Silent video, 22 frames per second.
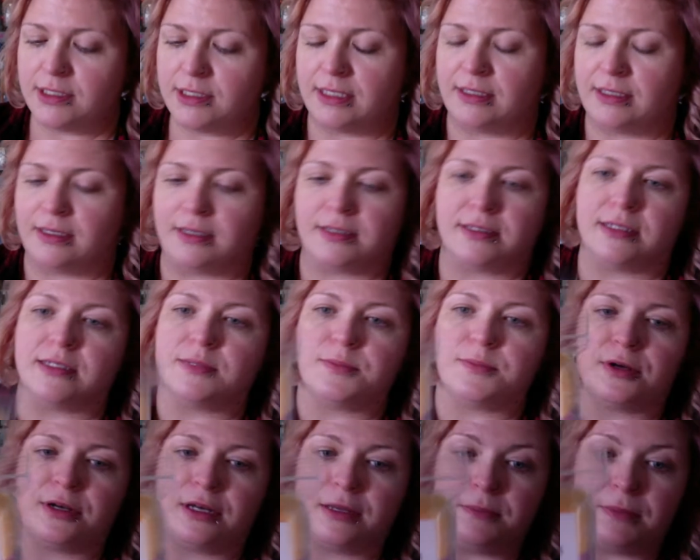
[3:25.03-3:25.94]
and it's this
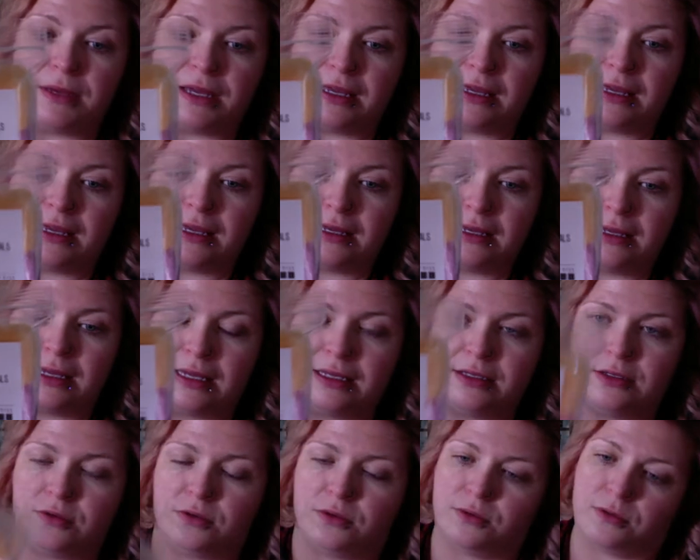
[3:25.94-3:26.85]
pretty pink
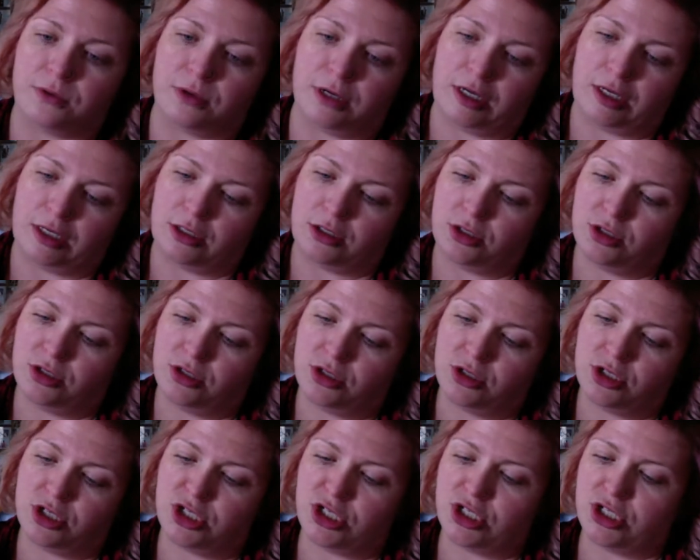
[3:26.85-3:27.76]
and
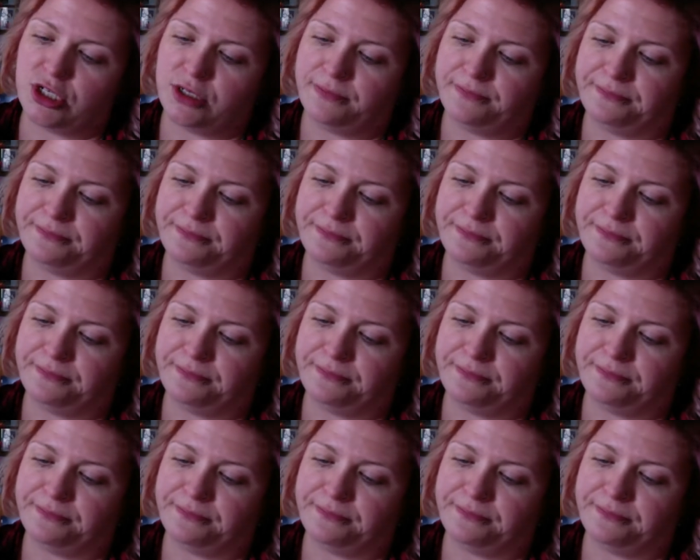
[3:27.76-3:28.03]
orange.